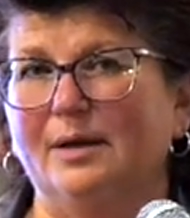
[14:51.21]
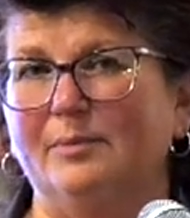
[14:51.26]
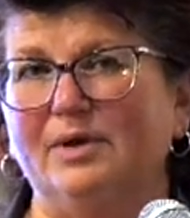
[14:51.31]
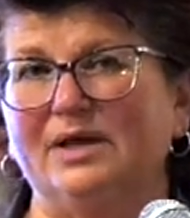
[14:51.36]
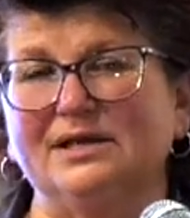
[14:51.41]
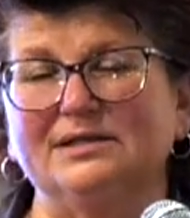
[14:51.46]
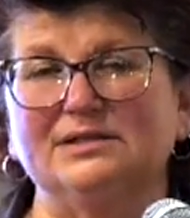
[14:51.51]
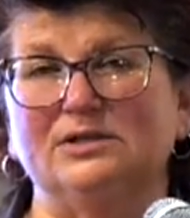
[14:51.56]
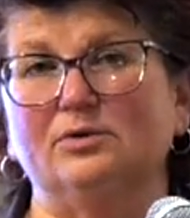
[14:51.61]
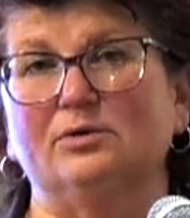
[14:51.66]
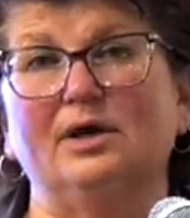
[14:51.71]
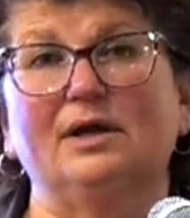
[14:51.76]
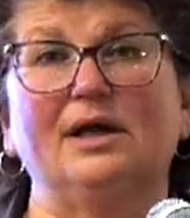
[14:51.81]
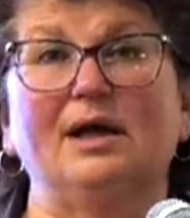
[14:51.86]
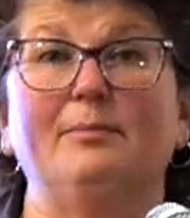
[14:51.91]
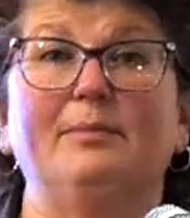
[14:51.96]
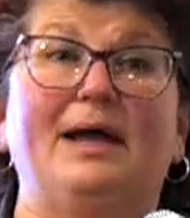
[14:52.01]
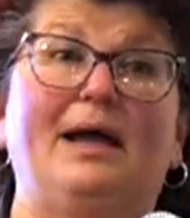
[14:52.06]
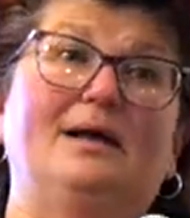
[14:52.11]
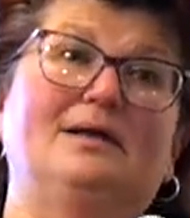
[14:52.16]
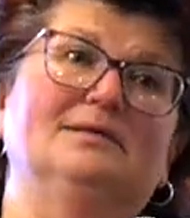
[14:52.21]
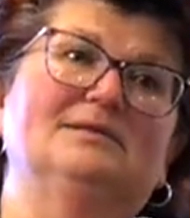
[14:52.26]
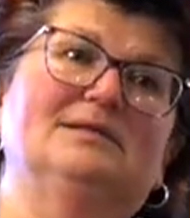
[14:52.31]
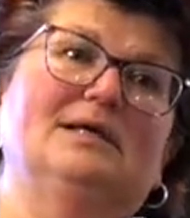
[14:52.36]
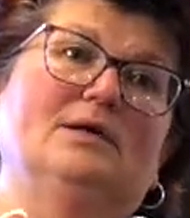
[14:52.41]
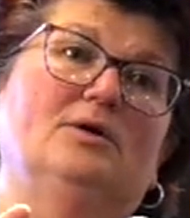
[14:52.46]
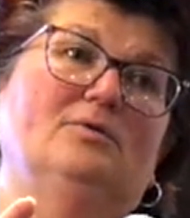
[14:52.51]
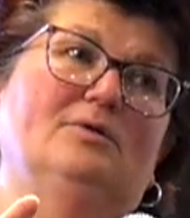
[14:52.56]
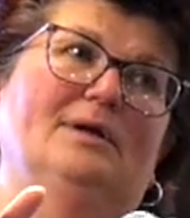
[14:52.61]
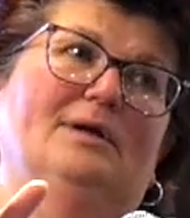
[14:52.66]
because you could come back and
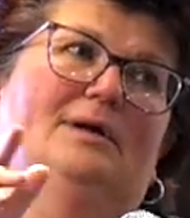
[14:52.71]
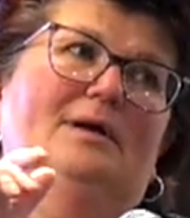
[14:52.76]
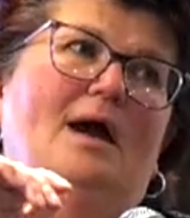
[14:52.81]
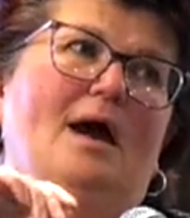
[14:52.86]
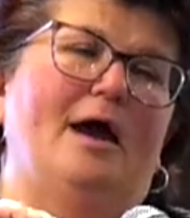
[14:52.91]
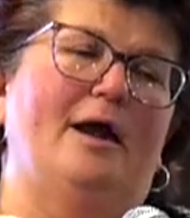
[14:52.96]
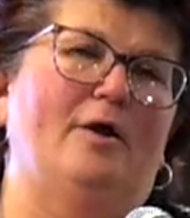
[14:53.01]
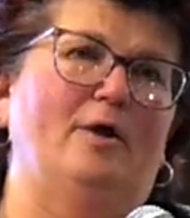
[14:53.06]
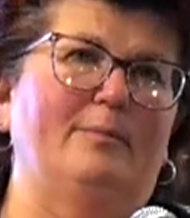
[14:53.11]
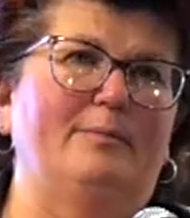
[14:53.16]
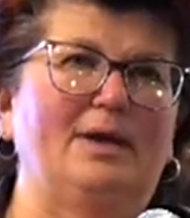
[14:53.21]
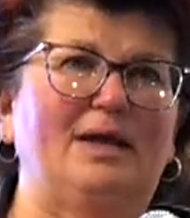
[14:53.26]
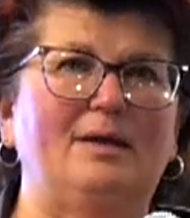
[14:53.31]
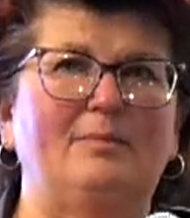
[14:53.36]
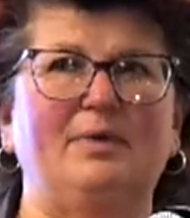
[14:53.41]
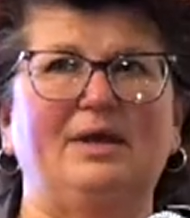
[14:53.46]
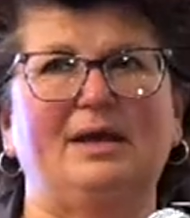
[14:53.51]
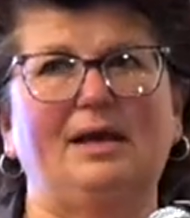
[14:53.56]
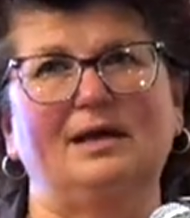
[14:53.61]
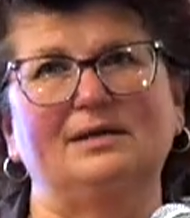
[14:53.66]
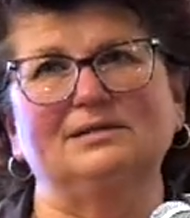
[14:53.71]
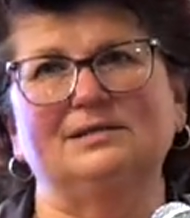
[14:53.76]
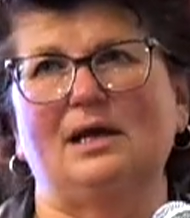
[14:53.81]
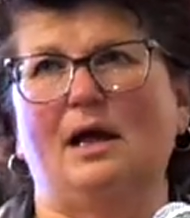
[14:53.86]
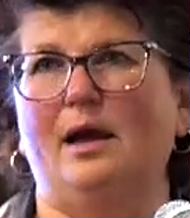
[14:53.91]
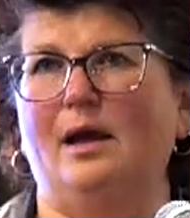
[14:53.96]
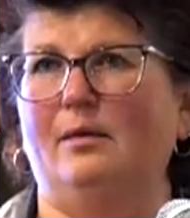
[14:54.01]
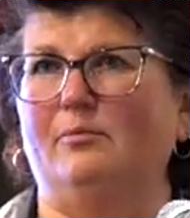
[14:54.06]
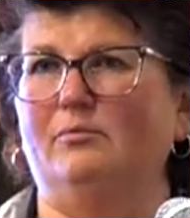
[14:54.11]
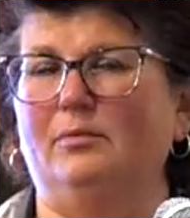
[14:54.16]
say you didn't hire me because
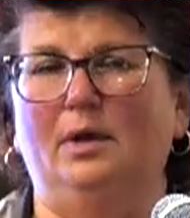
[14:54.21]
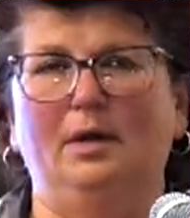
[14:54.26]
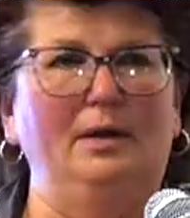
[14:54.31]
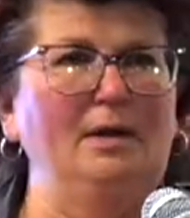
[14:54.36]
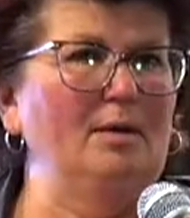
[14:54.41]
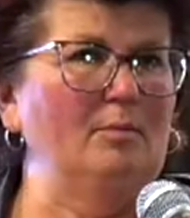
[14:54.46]
I'm